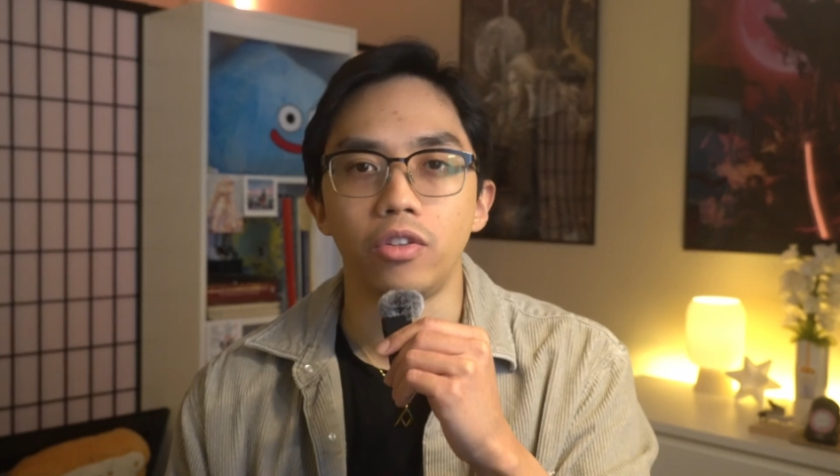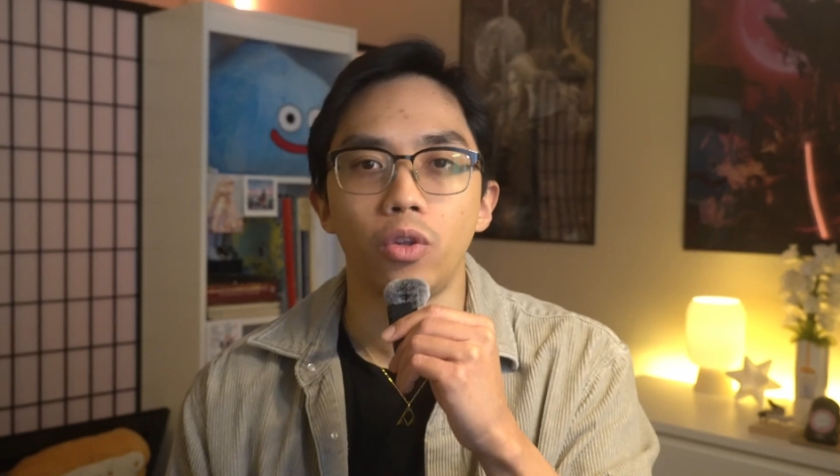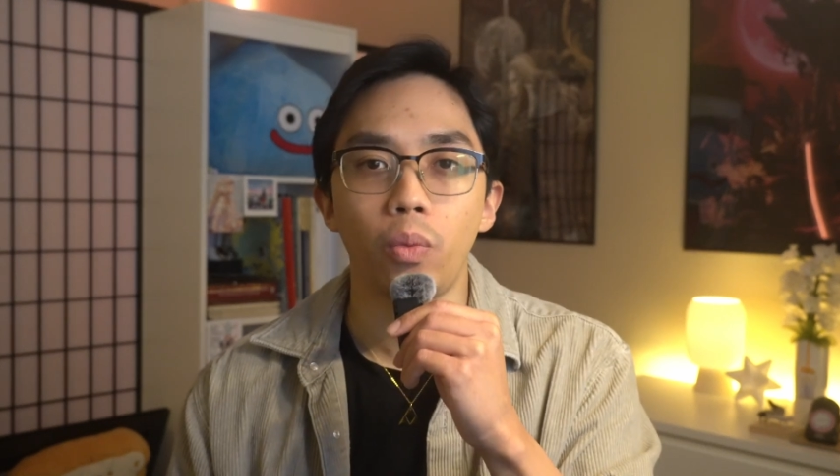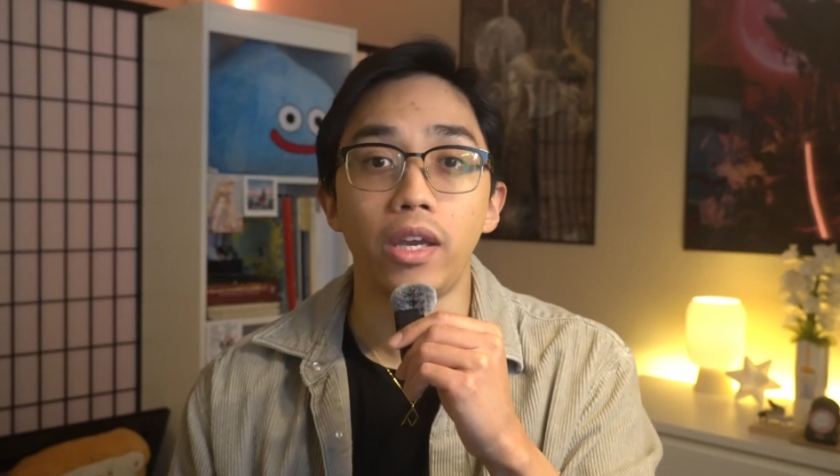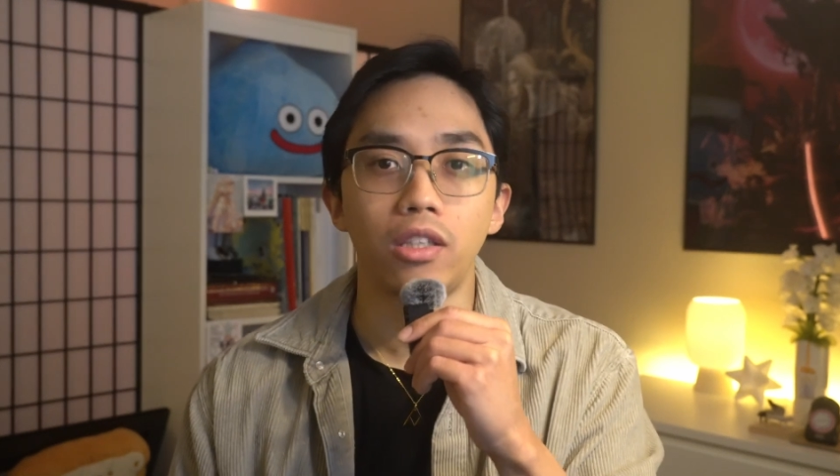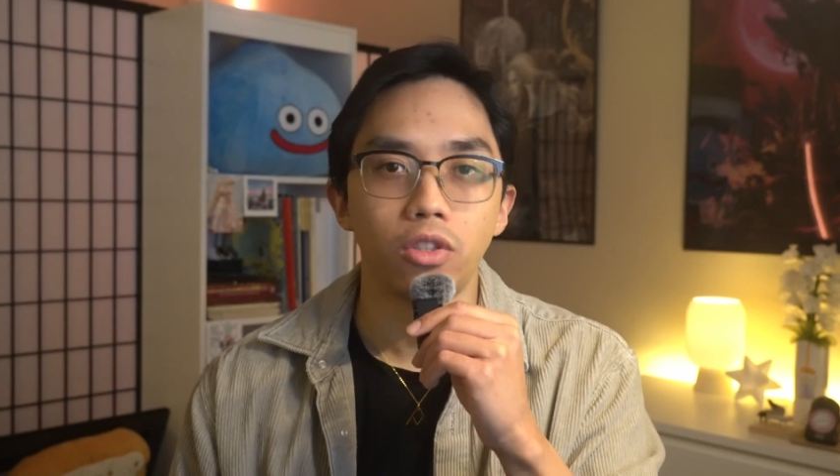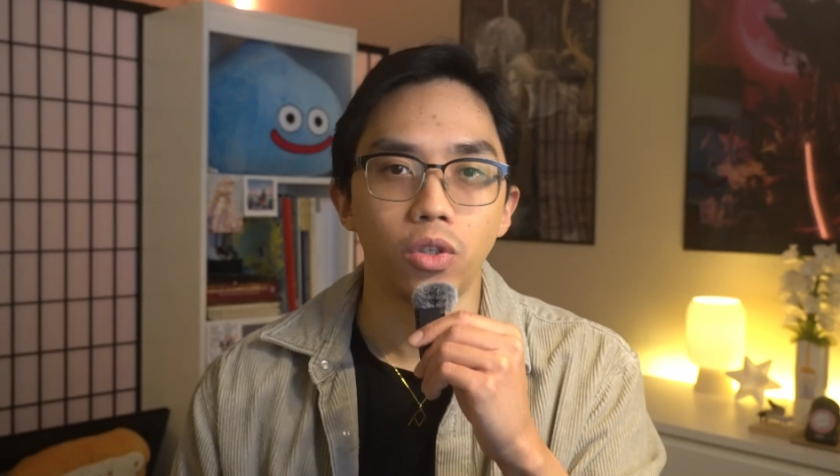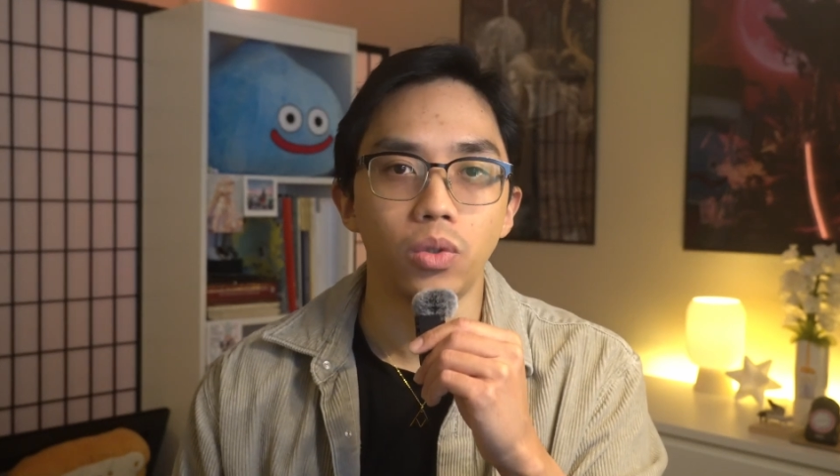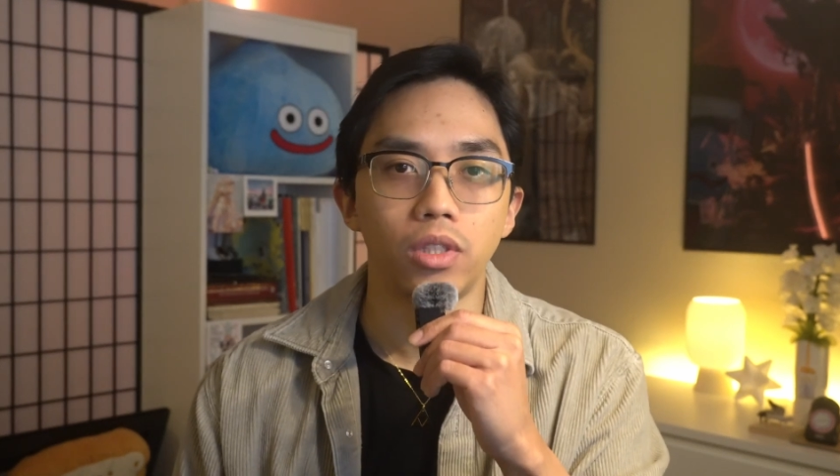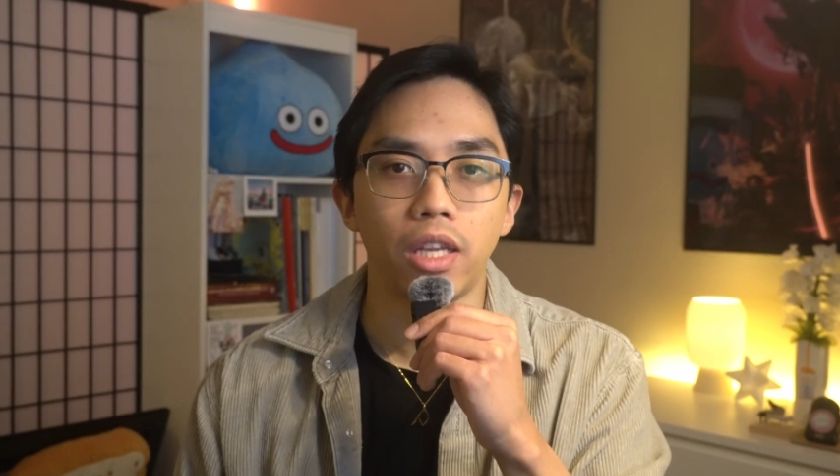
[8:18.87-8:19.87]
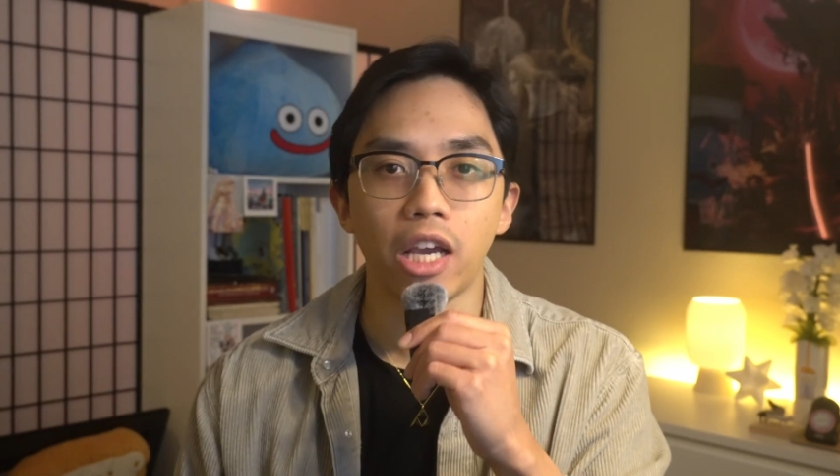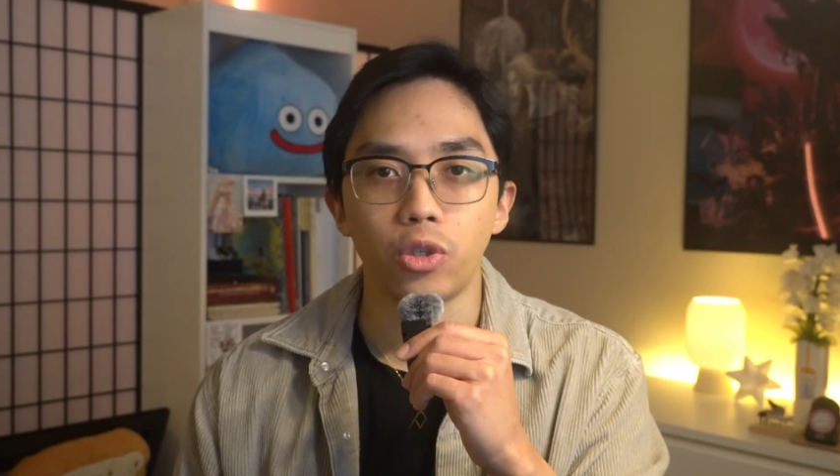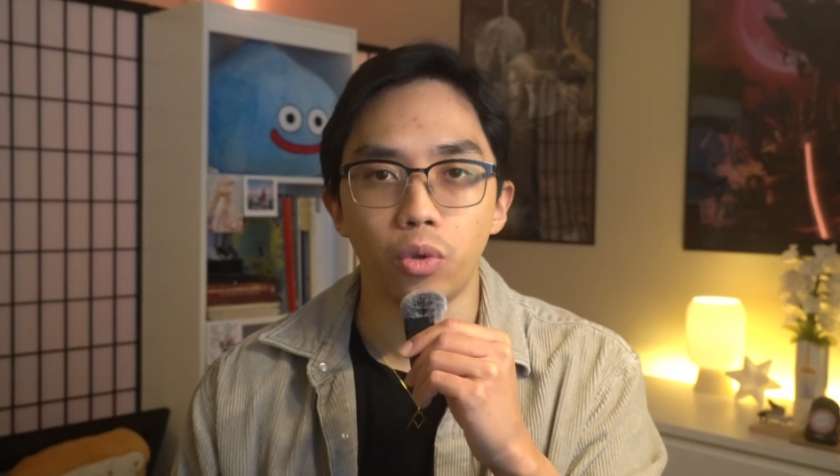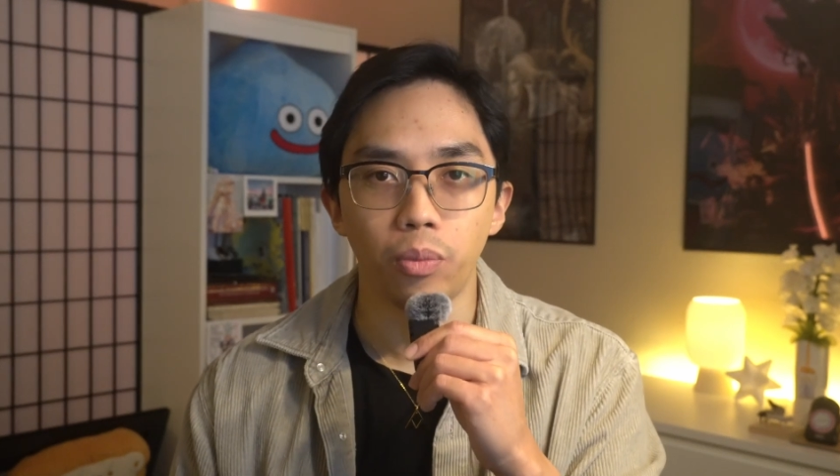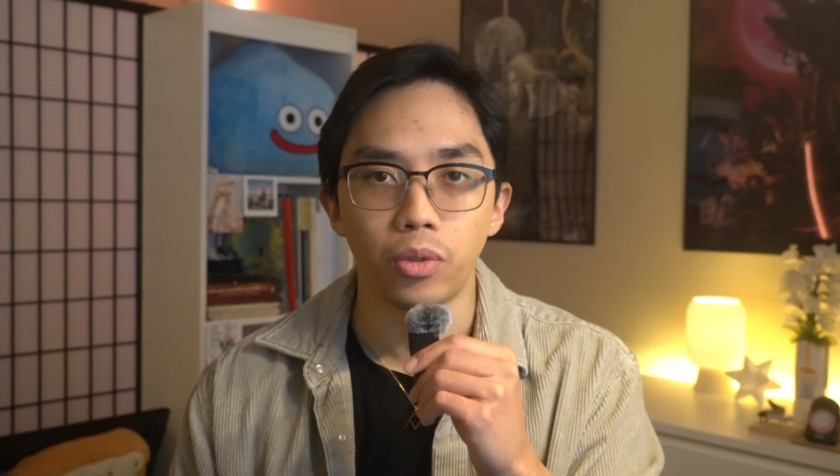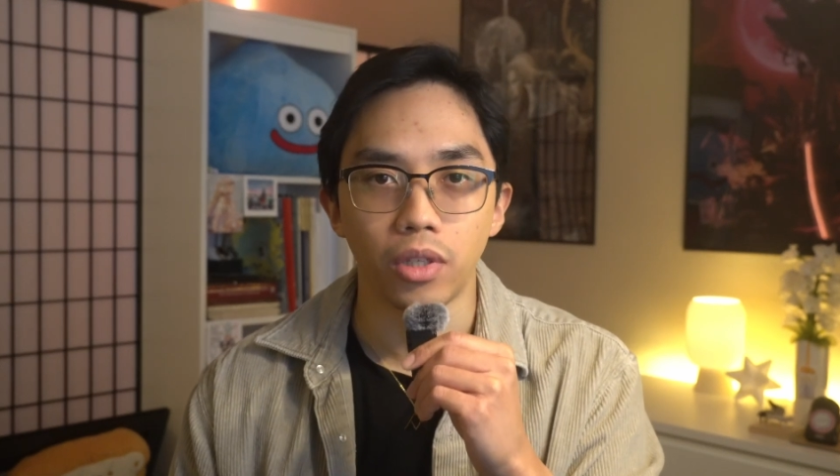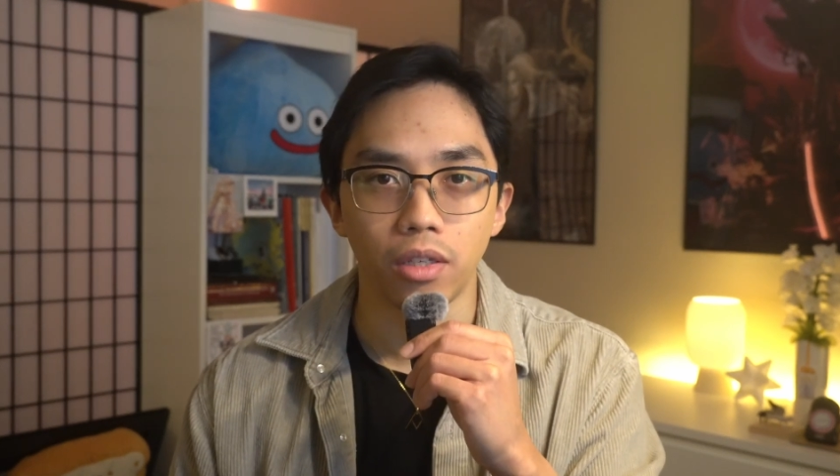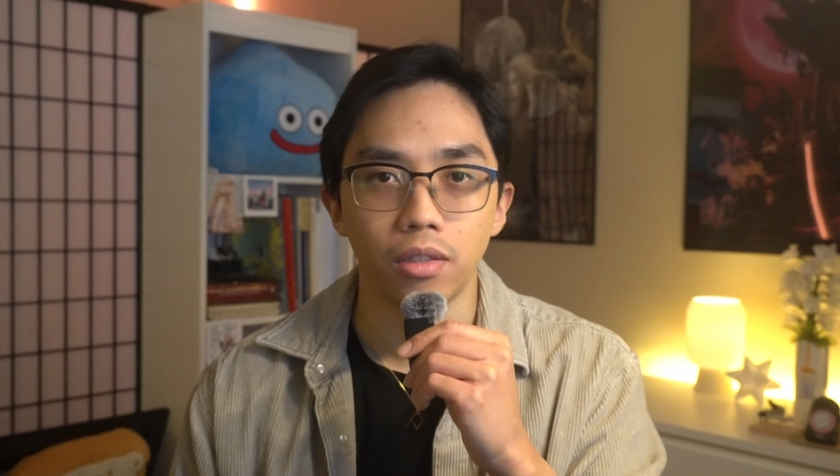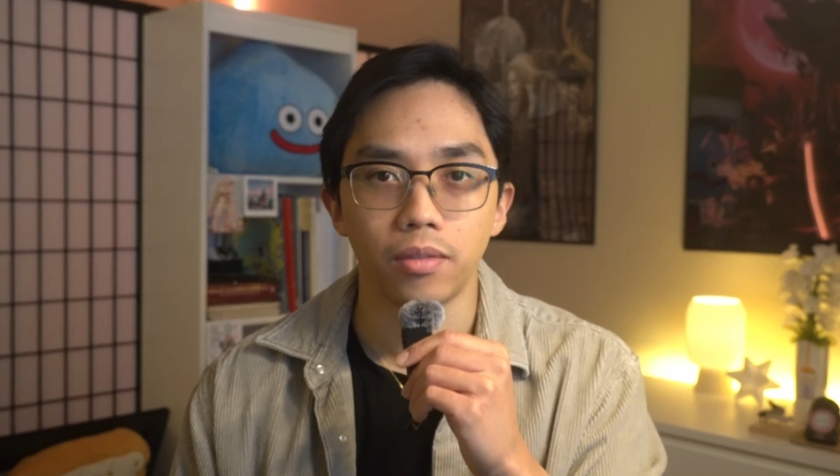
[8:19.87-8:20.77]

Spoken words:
the way it's used in actual music.